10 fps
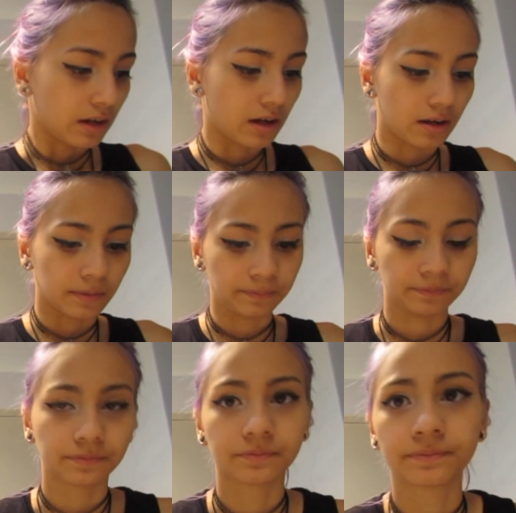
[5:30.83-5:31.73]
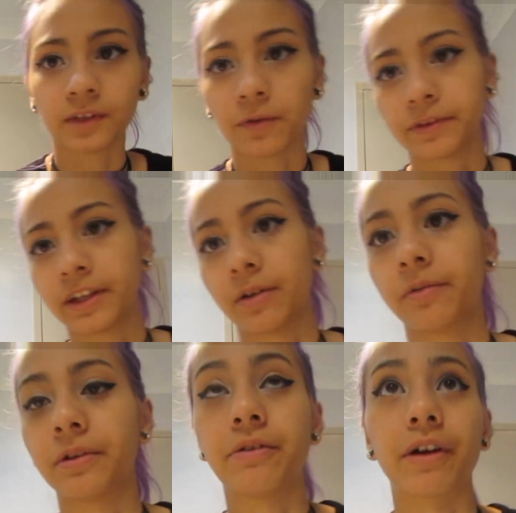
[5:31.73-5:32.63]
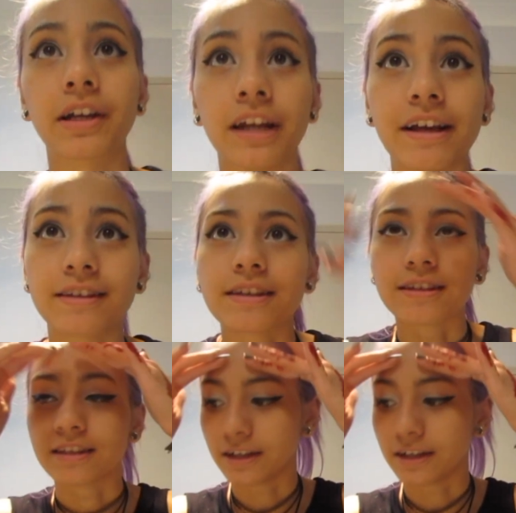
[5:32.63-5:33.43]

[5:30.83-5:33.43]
Um, hopefully no one really recognizes